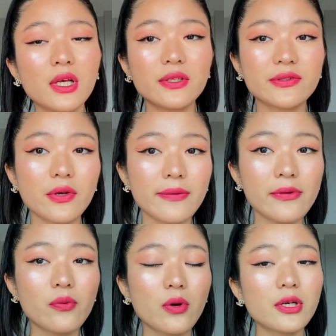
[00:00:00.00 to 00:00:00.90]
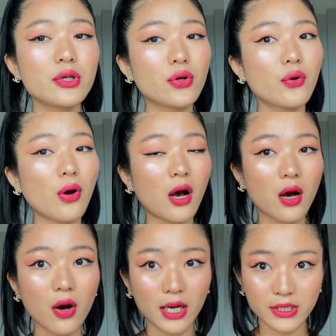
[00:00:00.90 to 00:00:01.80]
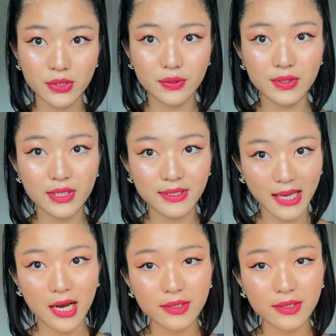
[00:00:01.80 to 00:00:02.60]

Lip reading: so if you want to know how I do this hair